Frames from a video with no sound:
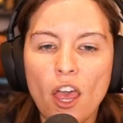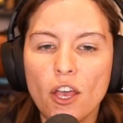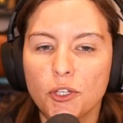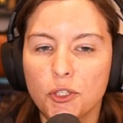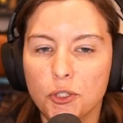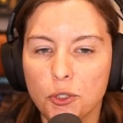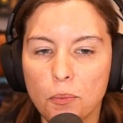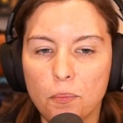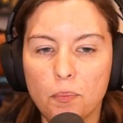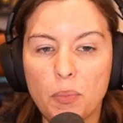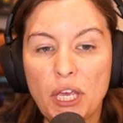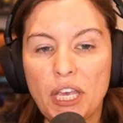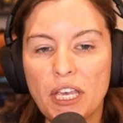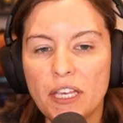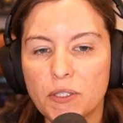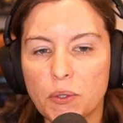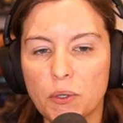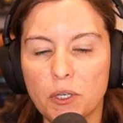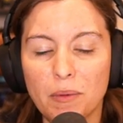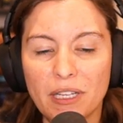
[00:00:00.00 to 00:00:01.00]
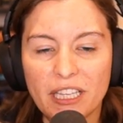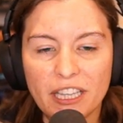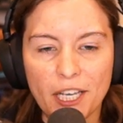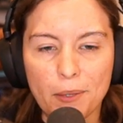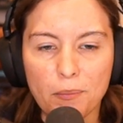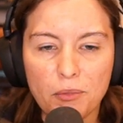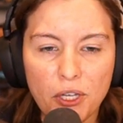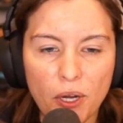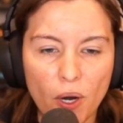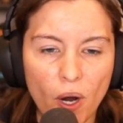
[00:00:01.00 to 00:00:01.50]
Group B is going to be
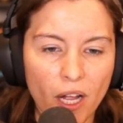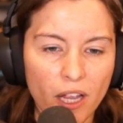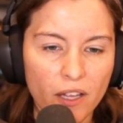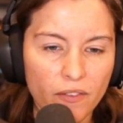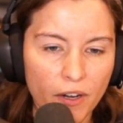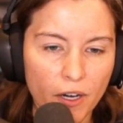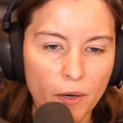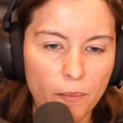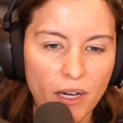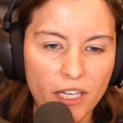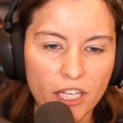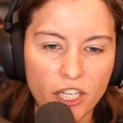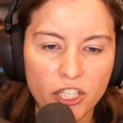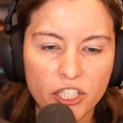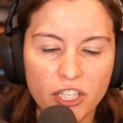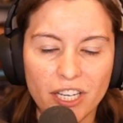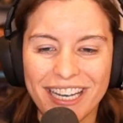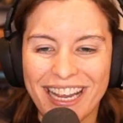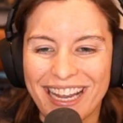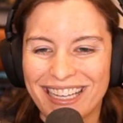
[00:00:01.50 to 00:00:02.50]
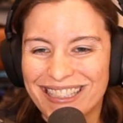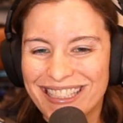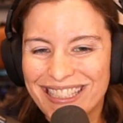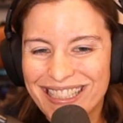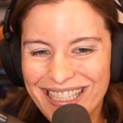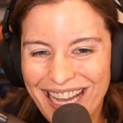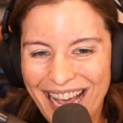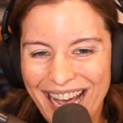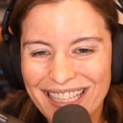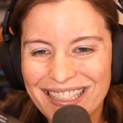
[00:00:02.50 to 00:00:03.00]
Clem, Kier, Oliveira, Bunny, Shin, and
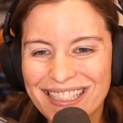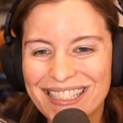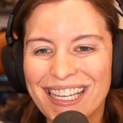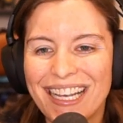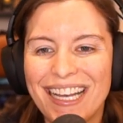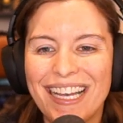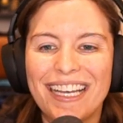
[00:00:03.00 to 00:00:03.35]
Stats.